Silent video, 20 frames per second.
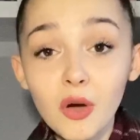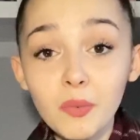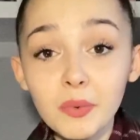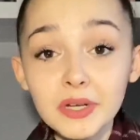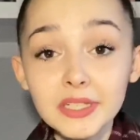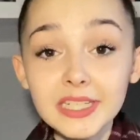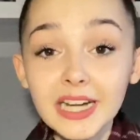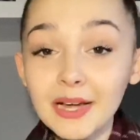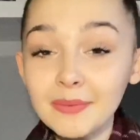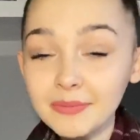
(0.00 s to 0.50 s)

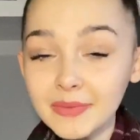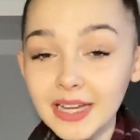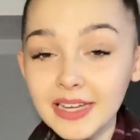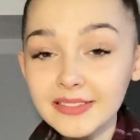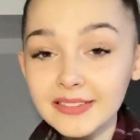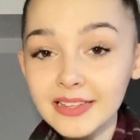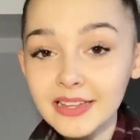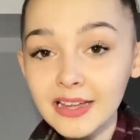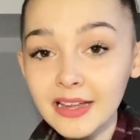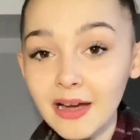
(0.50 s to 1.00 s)
which I'm
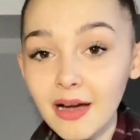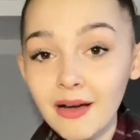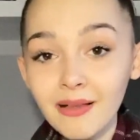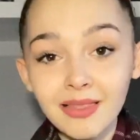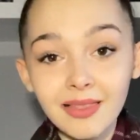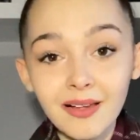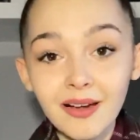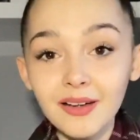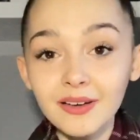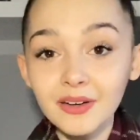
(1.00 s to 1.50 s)
guessing
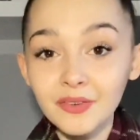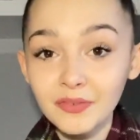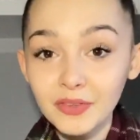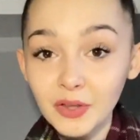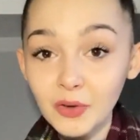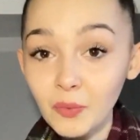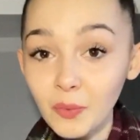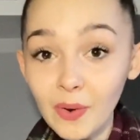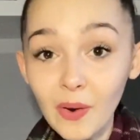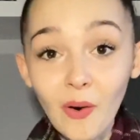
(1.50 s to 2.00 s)
a lot of
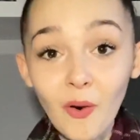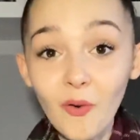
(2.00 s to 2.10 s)
you